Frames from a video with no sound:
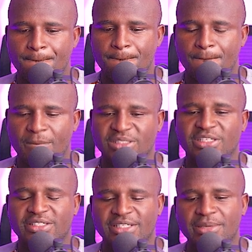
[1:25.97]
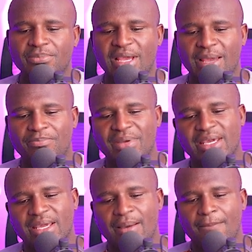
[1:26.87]
It's the same. A big
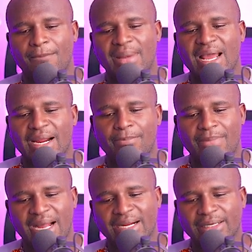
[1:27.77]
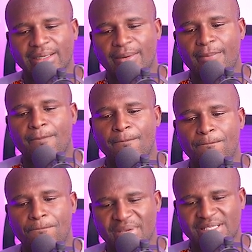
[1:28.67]
black bag
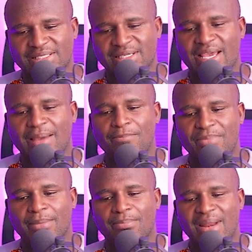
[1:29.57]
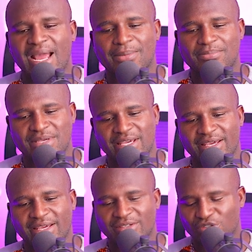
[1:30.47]
bit a big black bear.
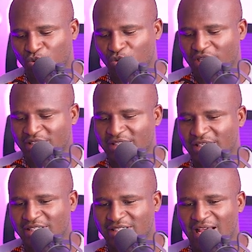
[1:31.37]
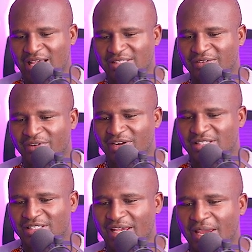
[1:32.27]
So you can see a slight difference
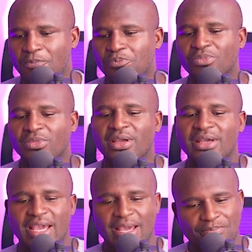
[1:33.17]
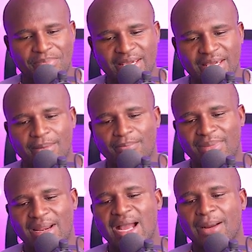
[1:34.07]
here. A big
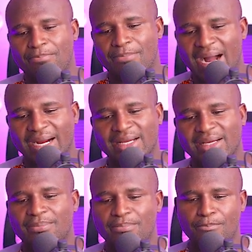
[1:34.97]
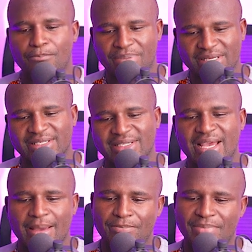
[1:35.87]
black bag bit a
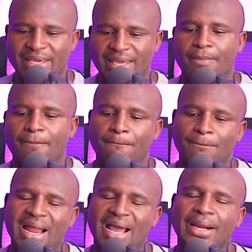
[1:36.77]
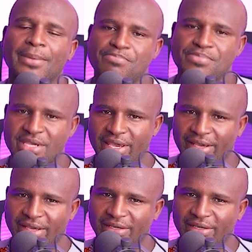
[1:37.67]
big black bear.